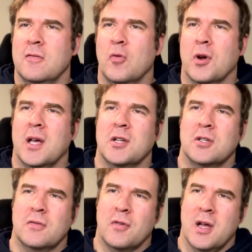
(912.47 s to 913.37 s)
four
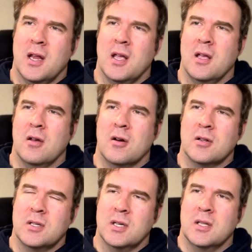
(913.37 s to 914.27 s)
catches for 88
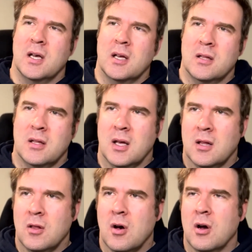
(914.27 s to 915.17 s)
yards. He had
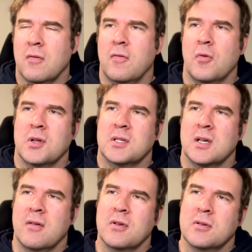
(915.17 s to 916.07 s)
that long of
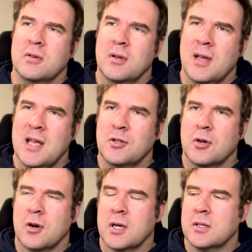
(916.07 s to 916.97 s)
47, eight
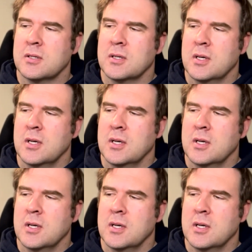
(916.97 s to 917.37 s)
targets.